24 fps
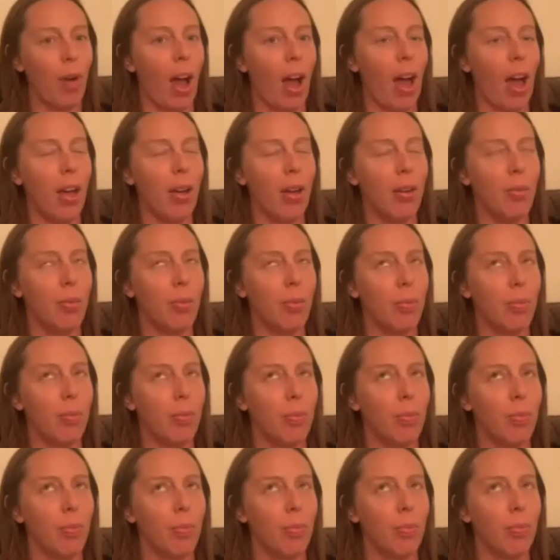I
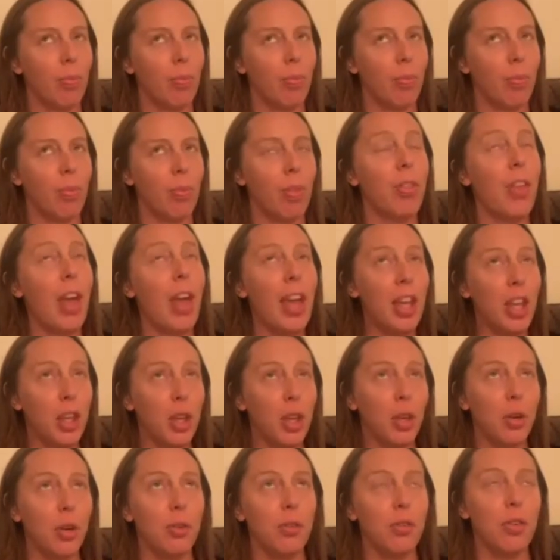thank
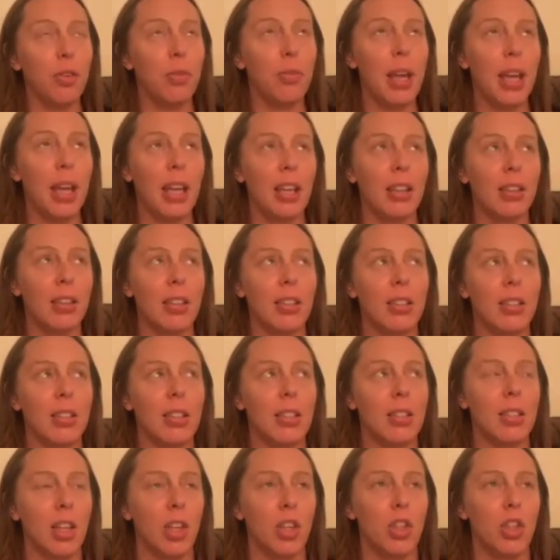you for making this
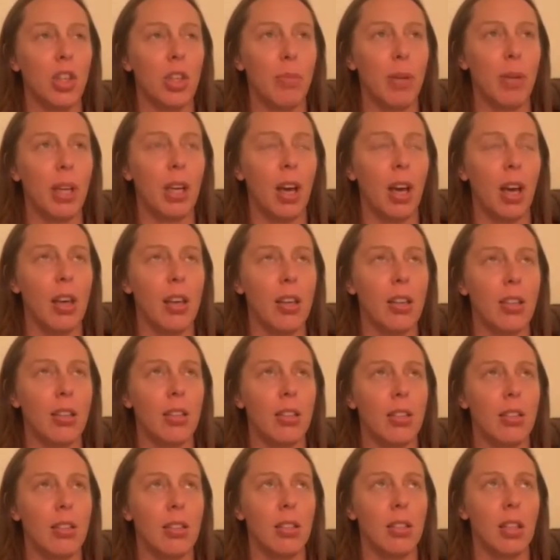distinction
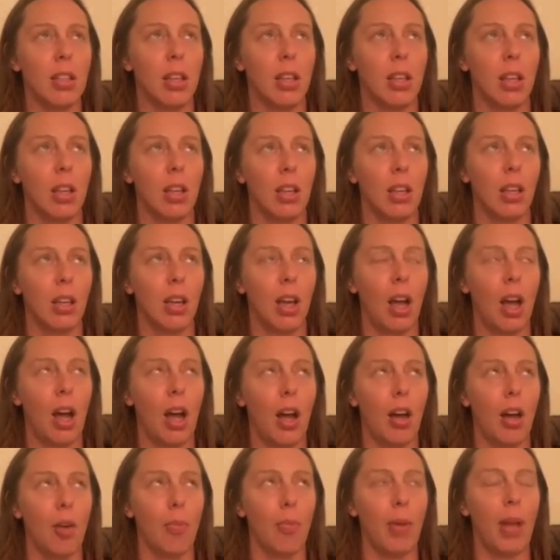because,
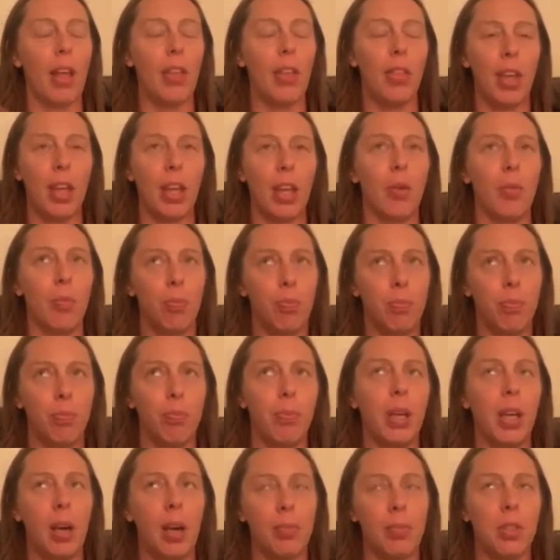and I think it
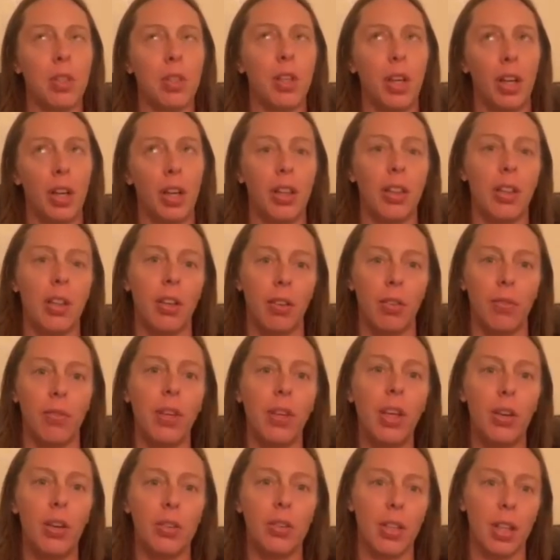becomes clear in the
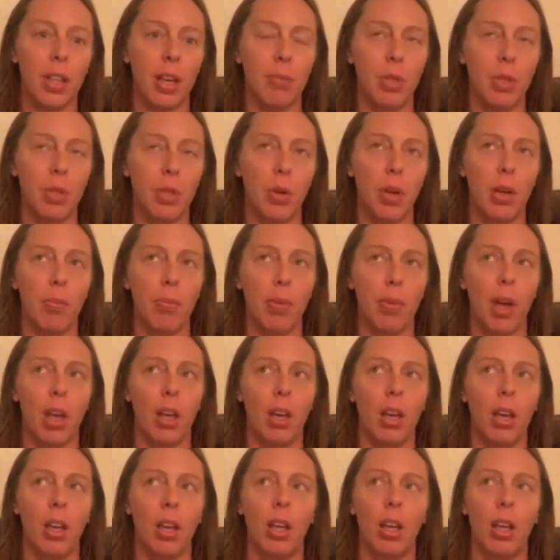videos that I'm doing, but